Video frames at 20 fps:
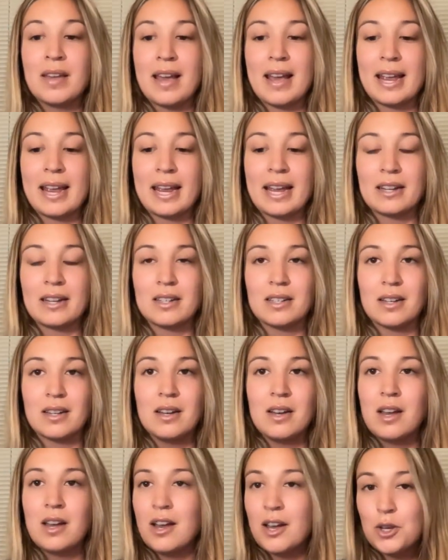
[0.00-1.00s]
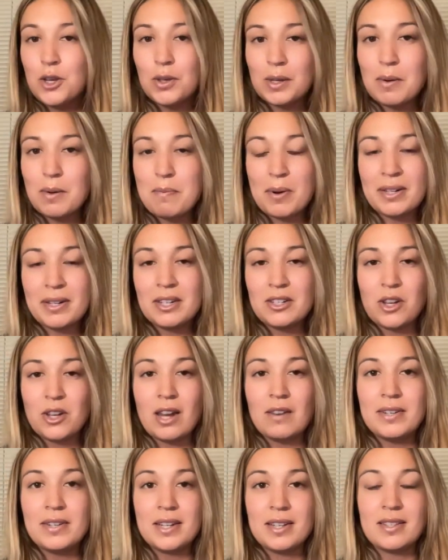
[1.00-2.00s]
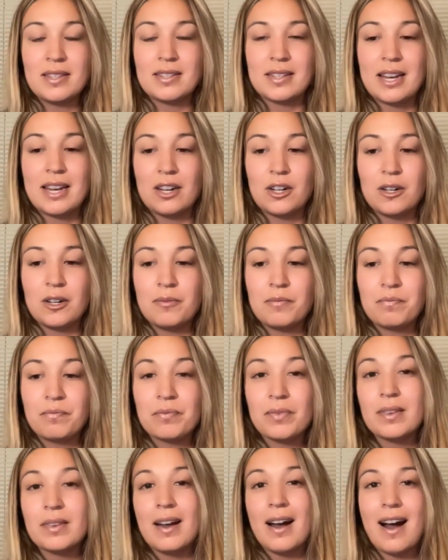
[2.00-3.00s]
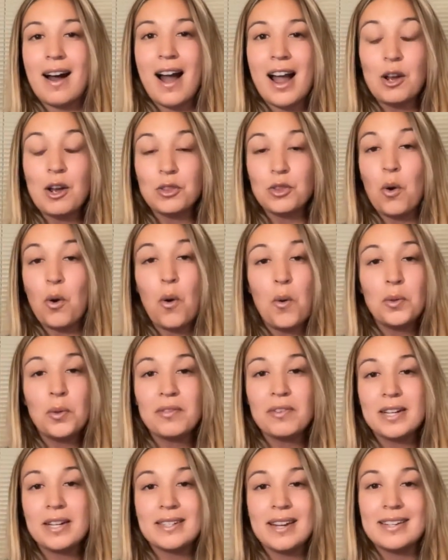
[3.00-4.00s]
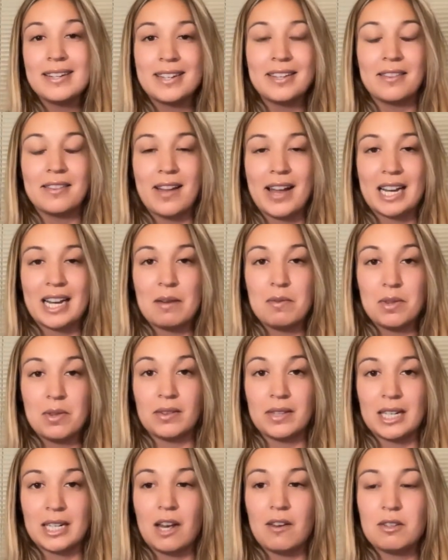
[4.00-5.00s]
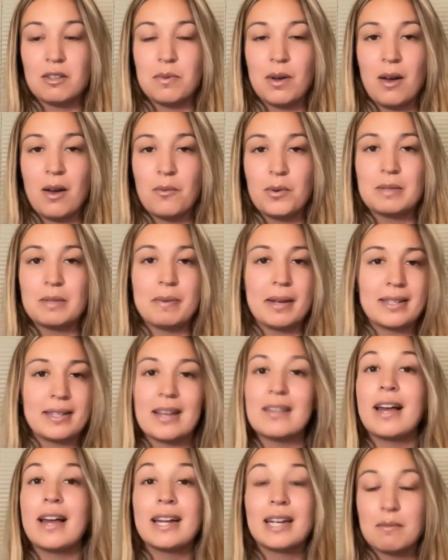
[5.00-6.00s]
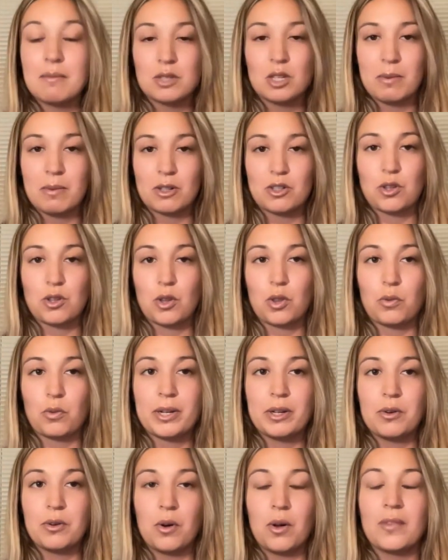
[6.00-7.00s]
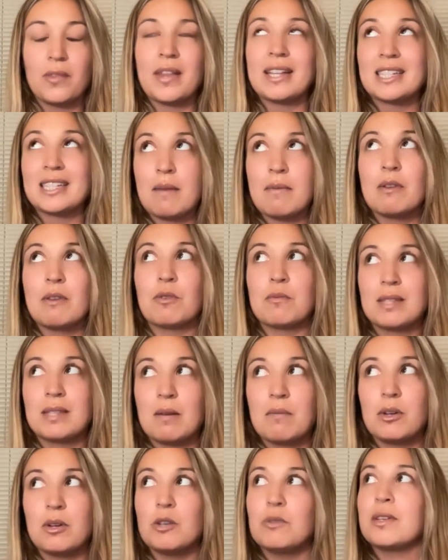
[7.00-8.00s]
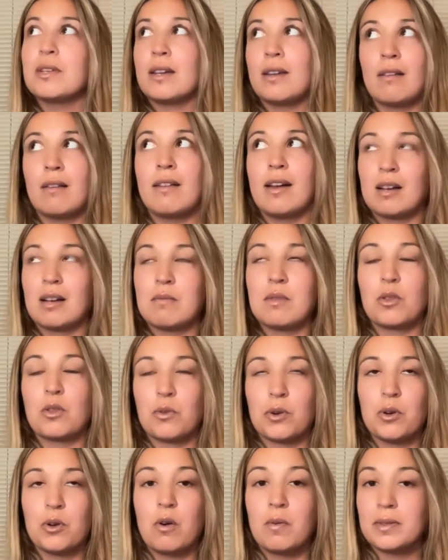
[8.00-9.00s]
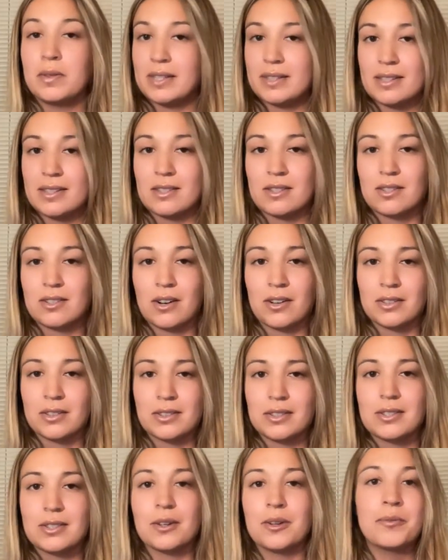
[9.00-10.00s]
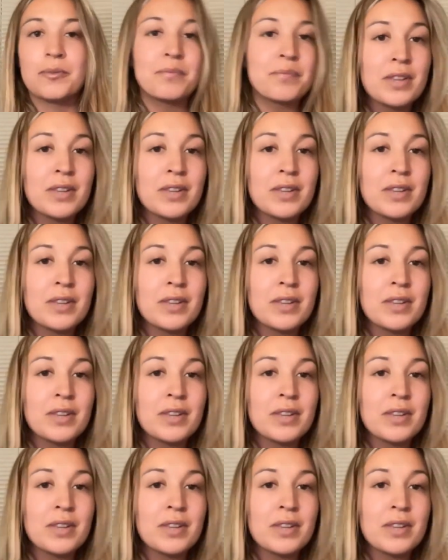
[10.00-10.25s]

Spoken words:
And you look what Brendan Donovan does as a hitter. The only reason I didn't like him in the leadoff spot was because I like him so much in the 3-hole. And that's coming from someone who did not like him in the 3-hole when the season started. So